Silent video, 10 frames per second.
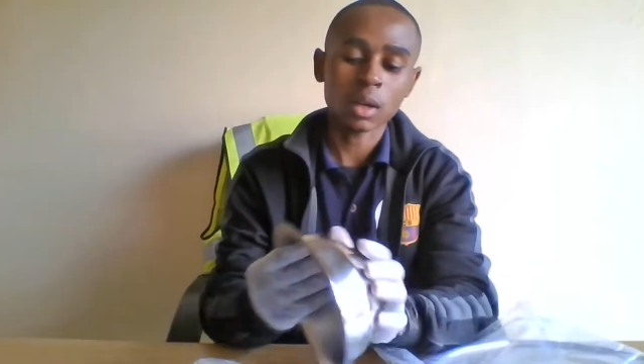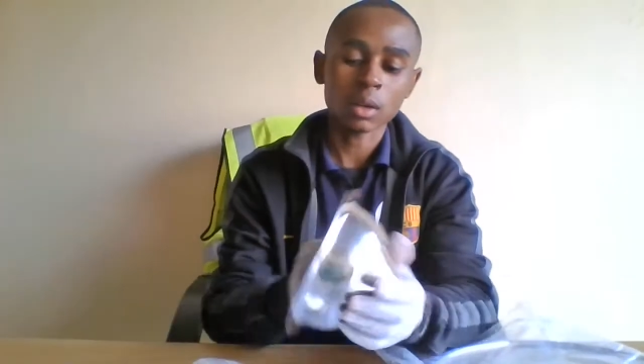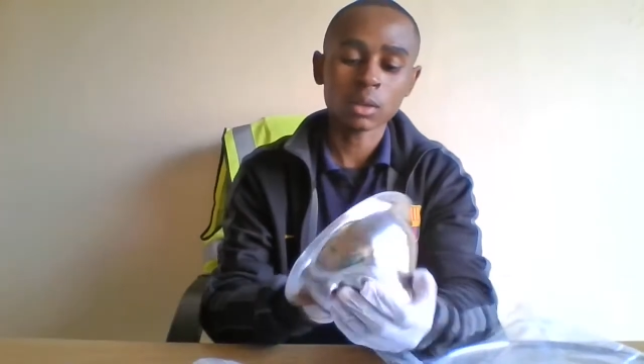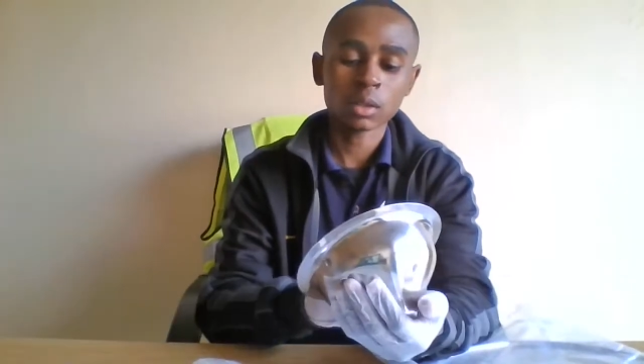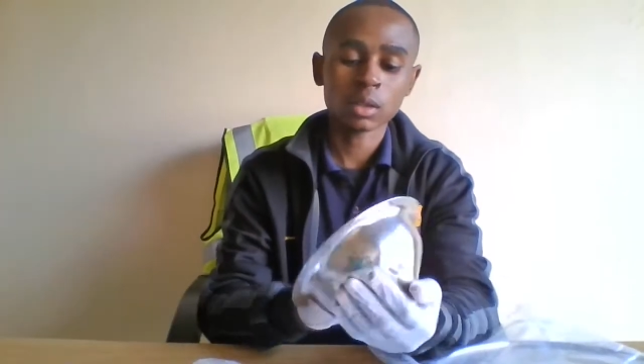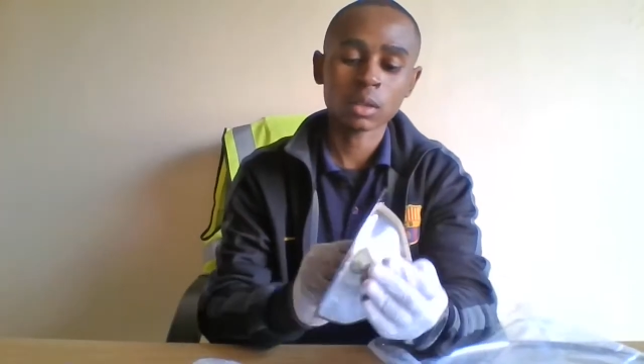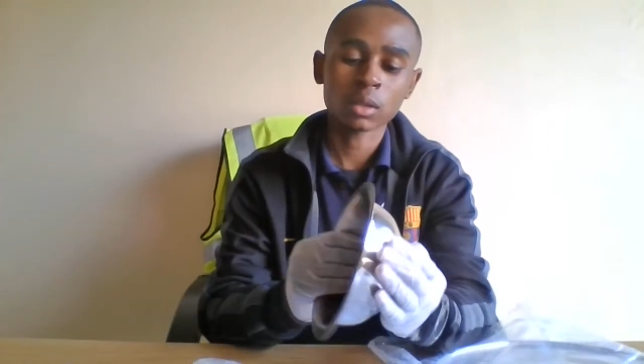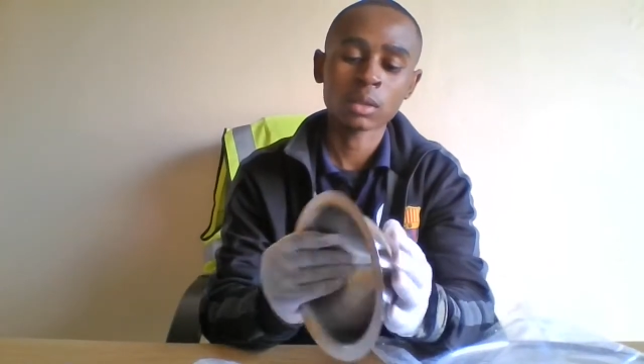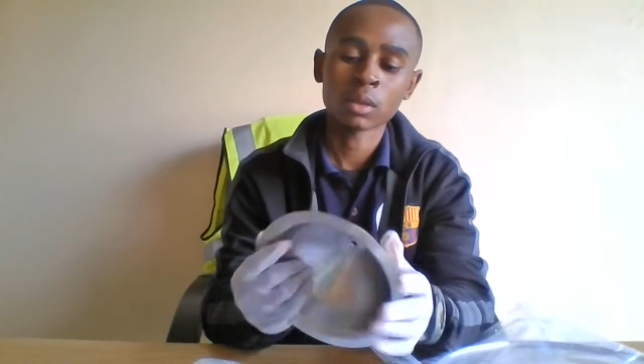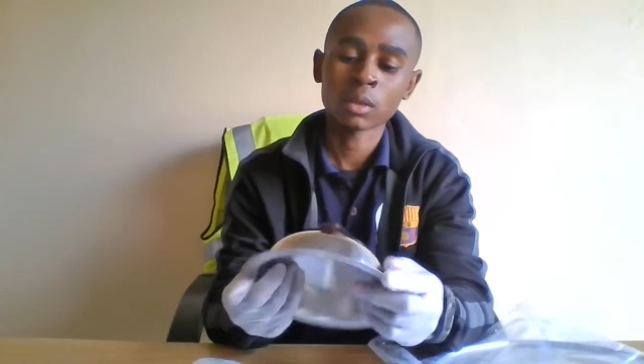out.
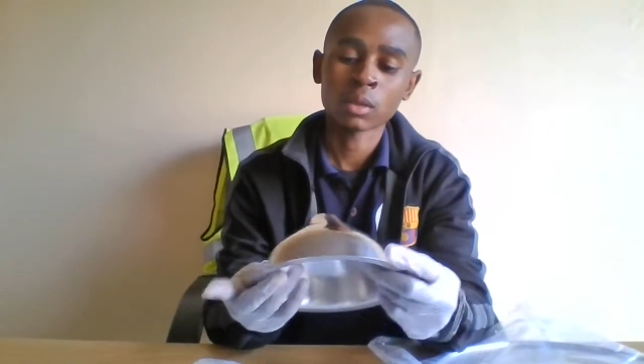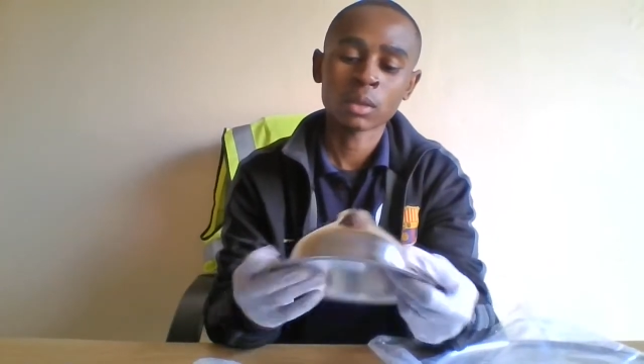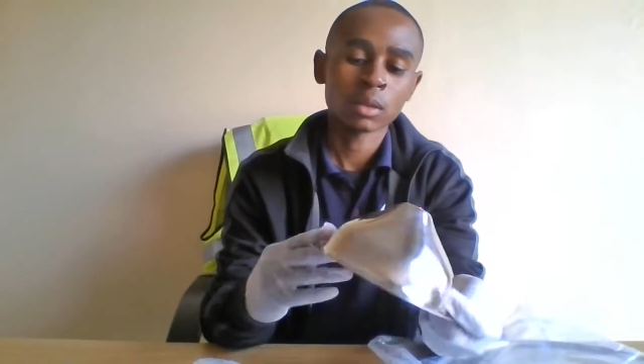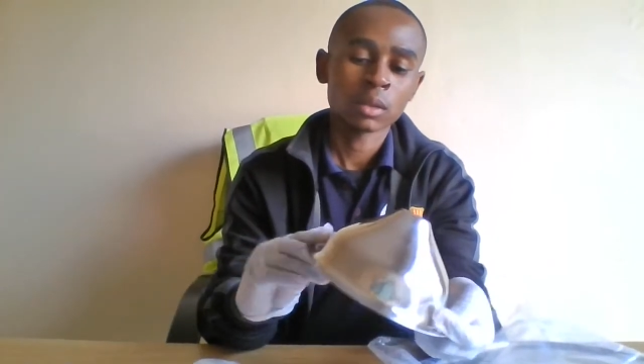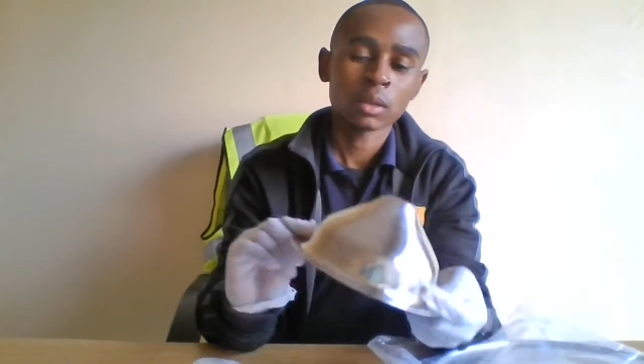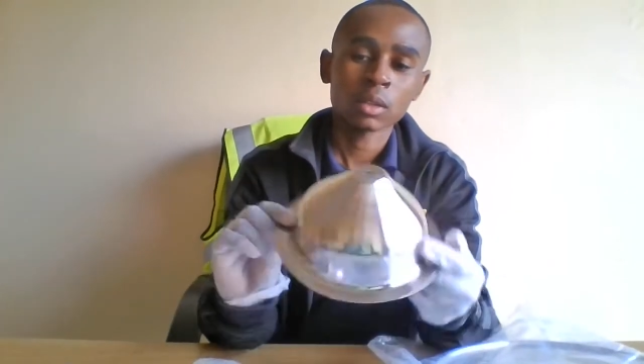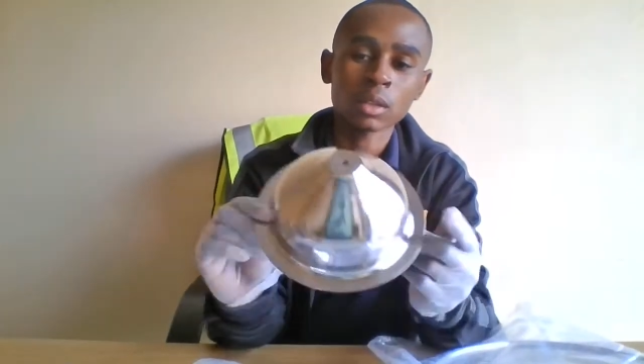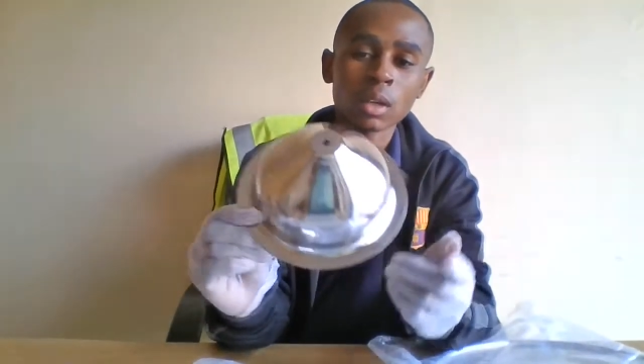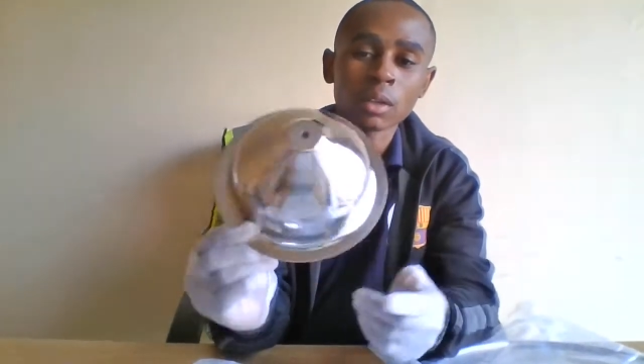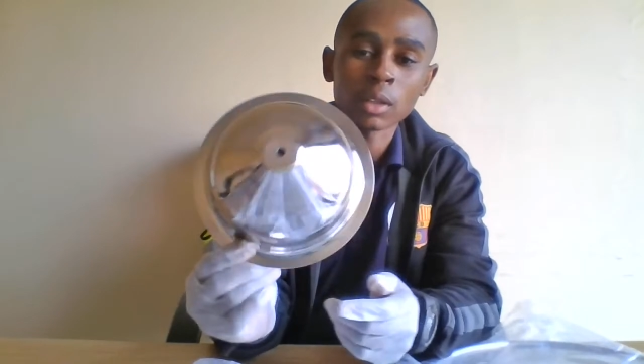
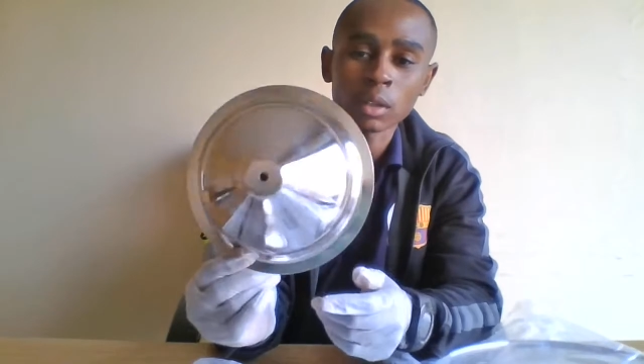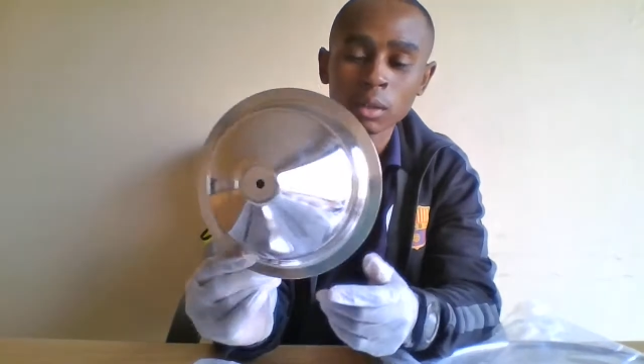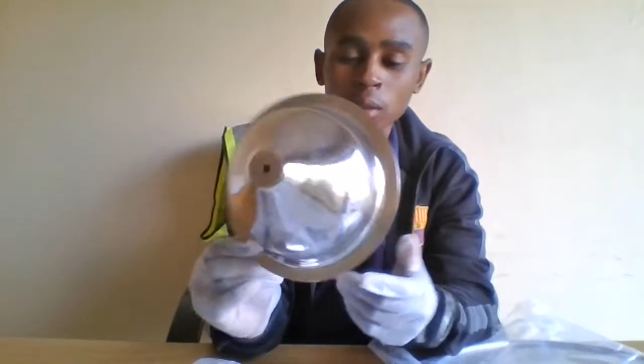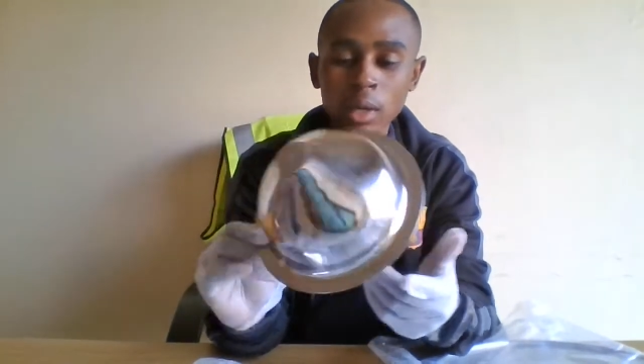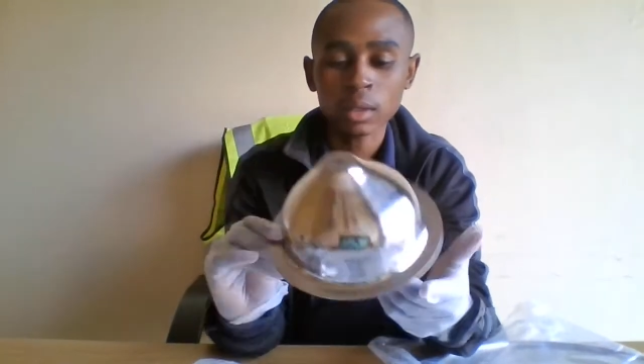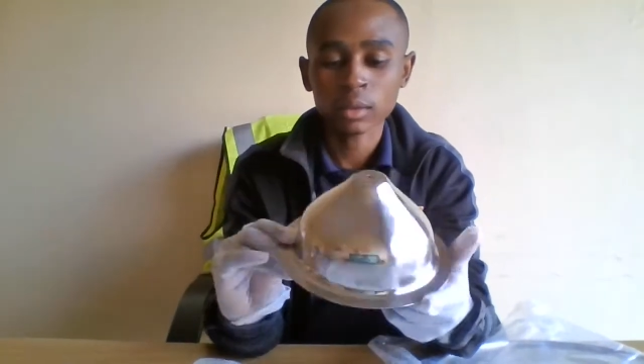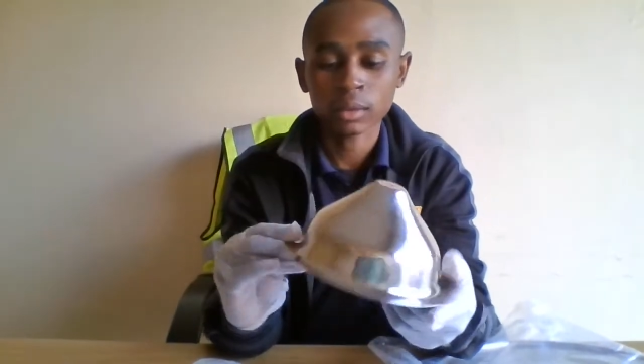See how they look like.